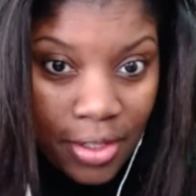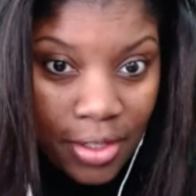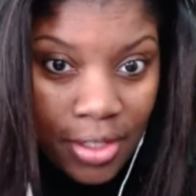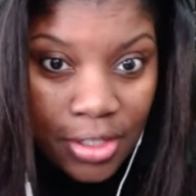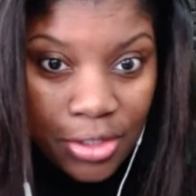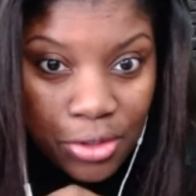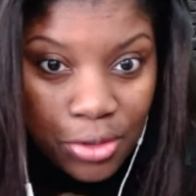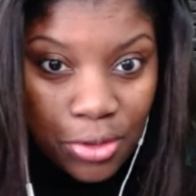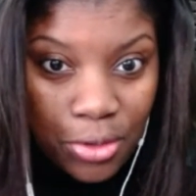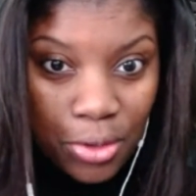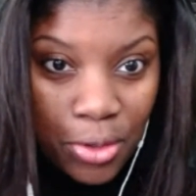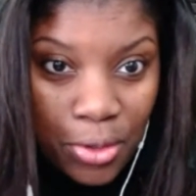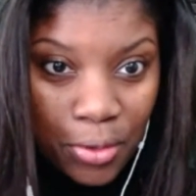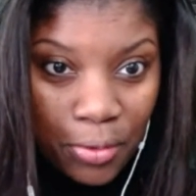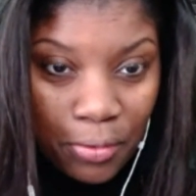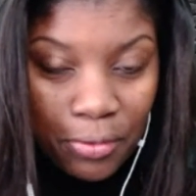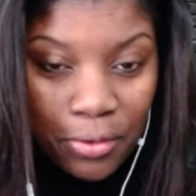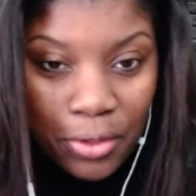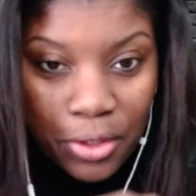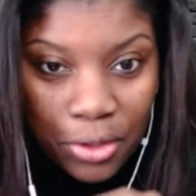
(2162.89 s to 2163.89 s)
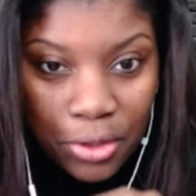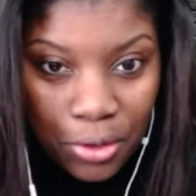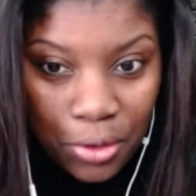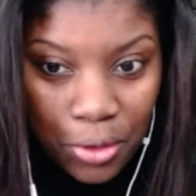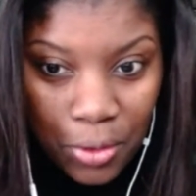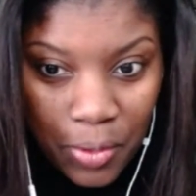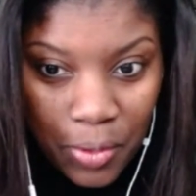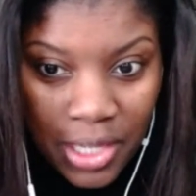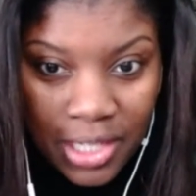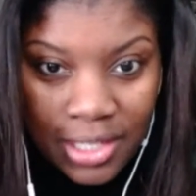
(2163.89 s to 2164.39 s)
Surf
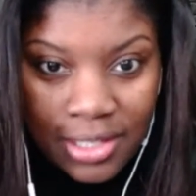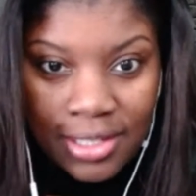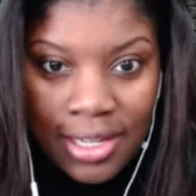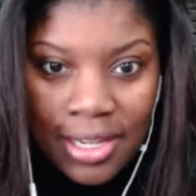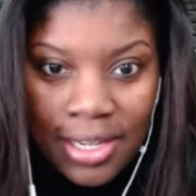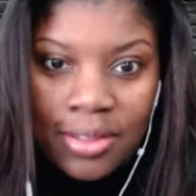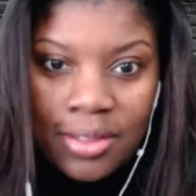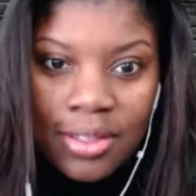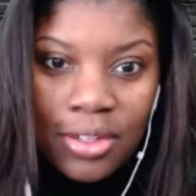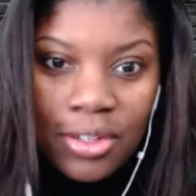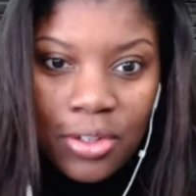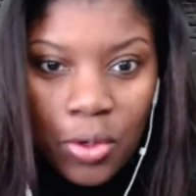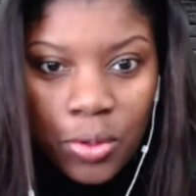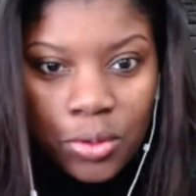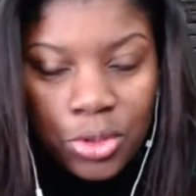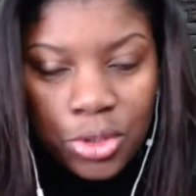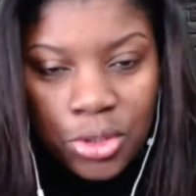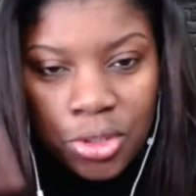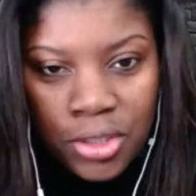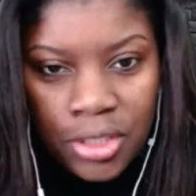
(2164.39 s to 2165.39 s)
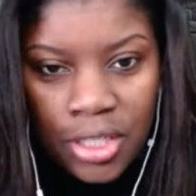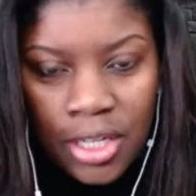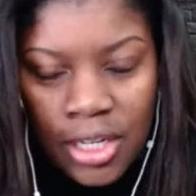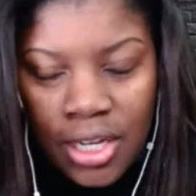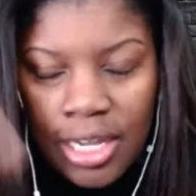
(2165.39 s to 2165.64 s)
USA, the culture.